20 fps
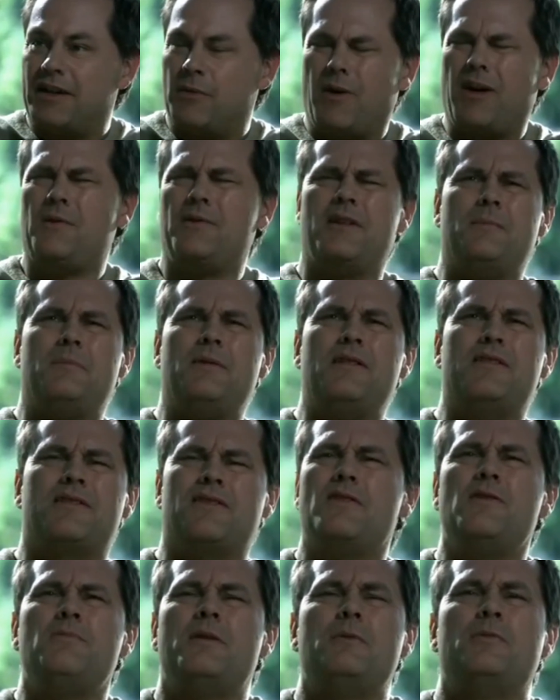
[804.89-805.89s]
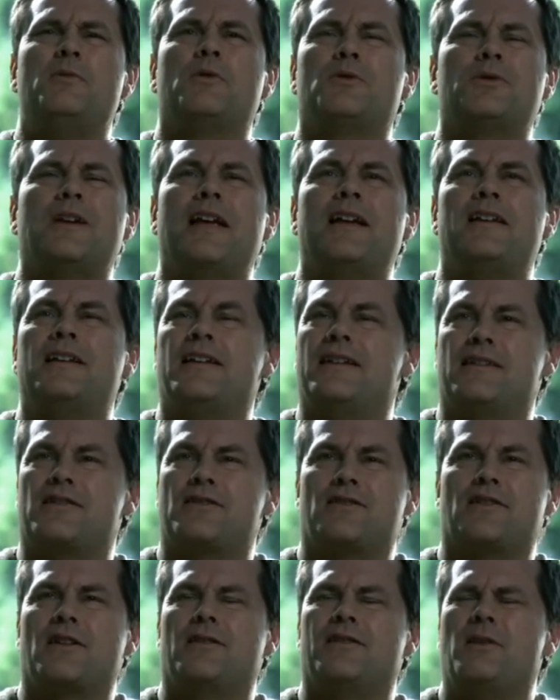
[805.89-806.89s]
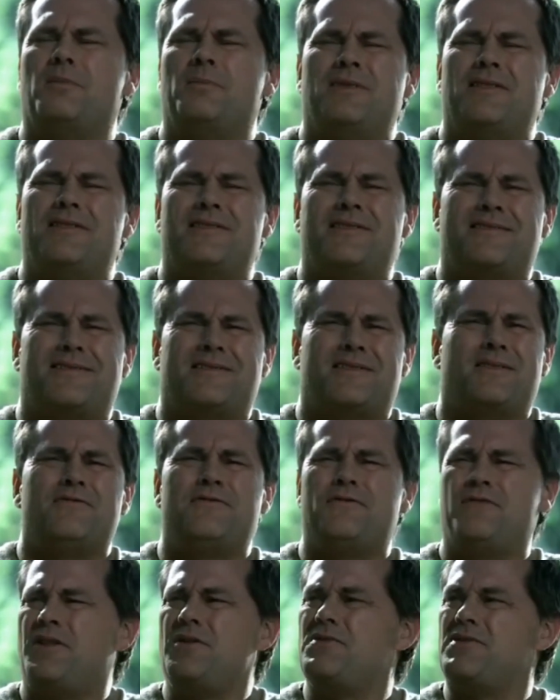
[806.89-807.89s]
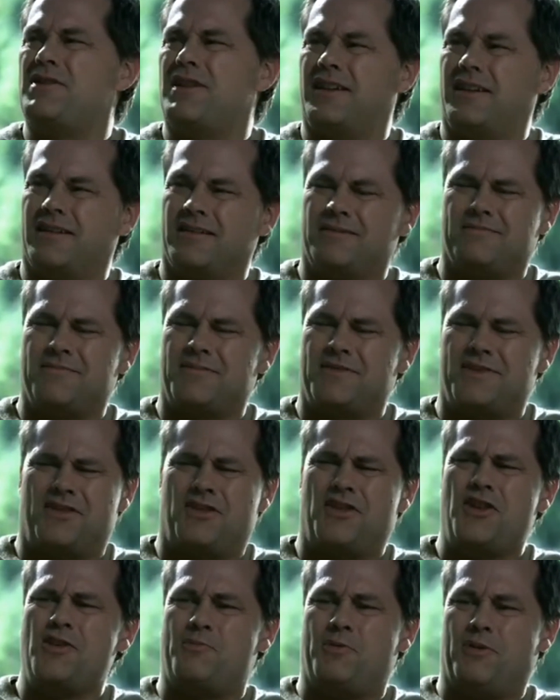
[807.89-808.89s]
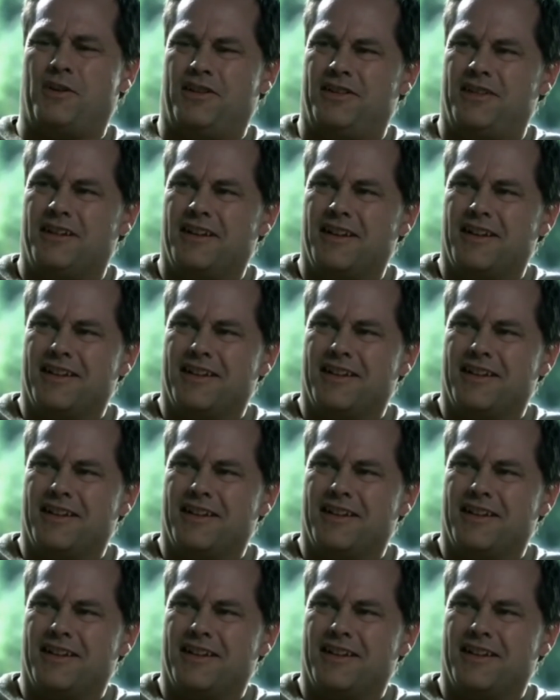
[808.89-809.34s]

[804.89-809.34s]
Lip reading: Why would there be two people called Eddie in the show? That would be confusing and stupid.